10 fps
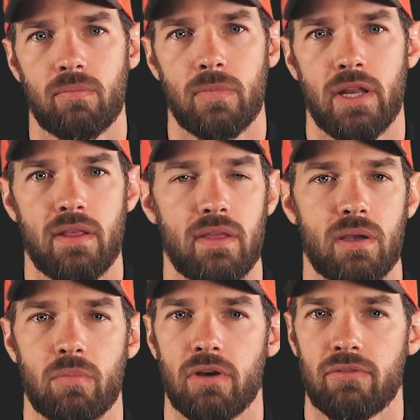Anything
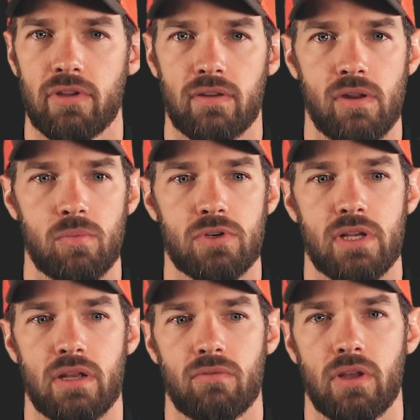above
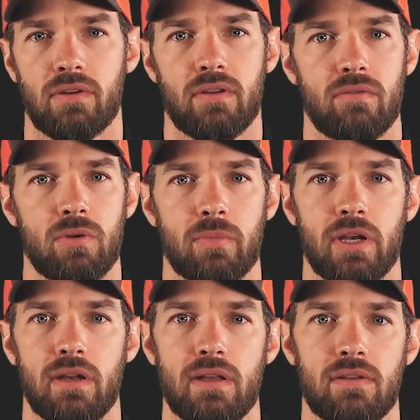60% relative
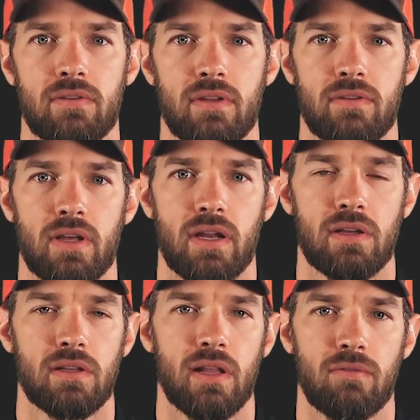humidity is not a
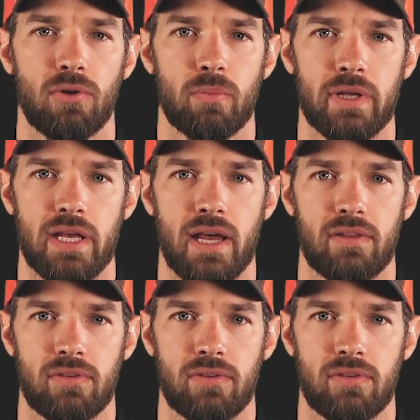good level to be at.